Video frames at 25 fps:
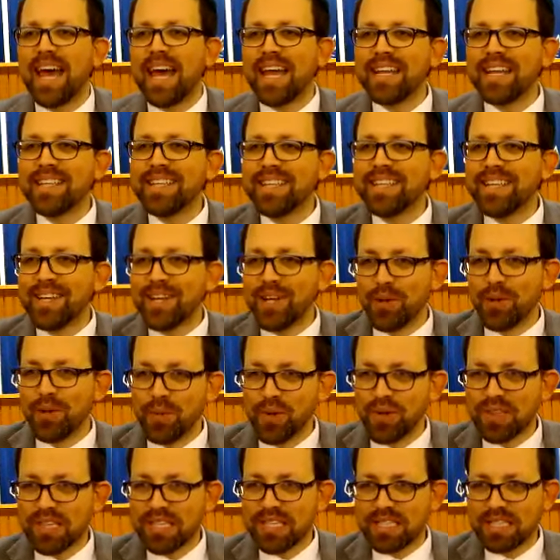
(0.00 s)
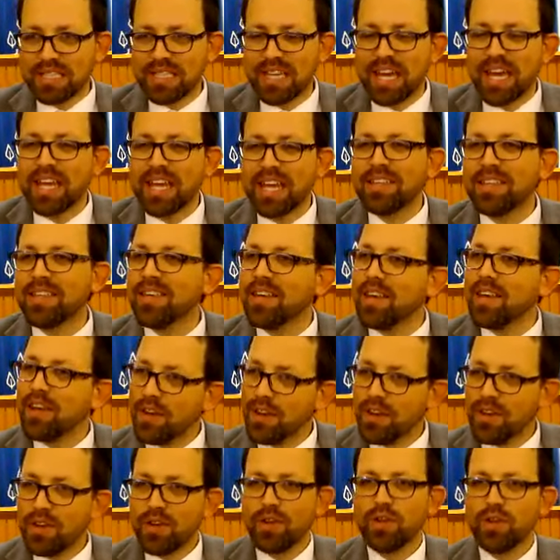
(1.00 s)
and deal with the state,
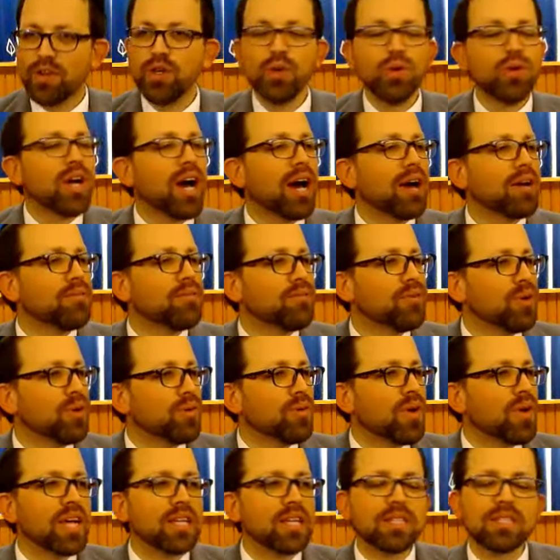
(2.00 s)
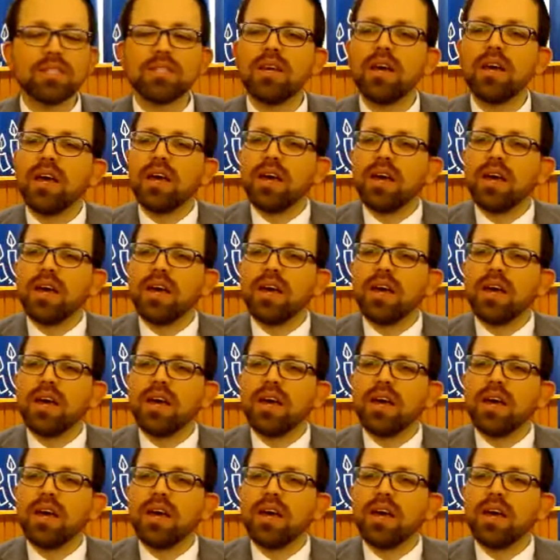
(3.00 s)
you got full rights.